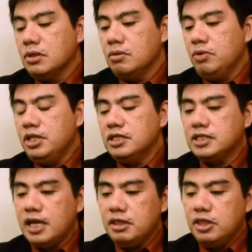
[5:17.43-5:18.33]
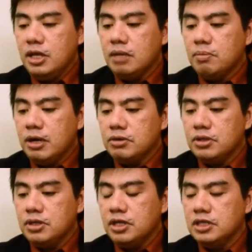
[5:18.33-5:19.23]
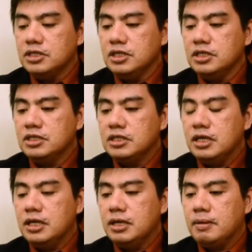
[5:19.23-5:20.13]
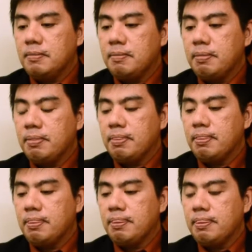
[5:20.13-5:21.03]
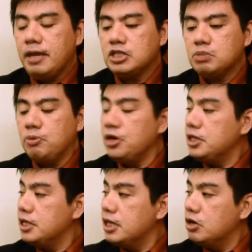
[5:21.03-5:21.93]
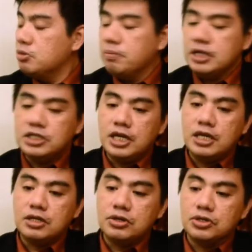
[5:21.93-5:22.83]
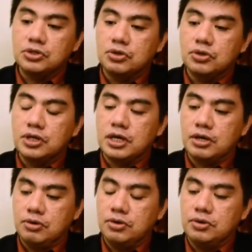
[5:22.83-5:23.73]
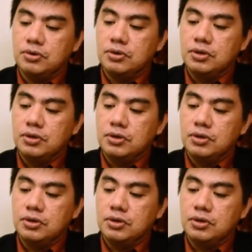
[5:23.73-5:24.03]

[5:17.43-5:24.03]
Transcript: Well, the sad thing about this is, as pointed out by Senator Joker Arroyo,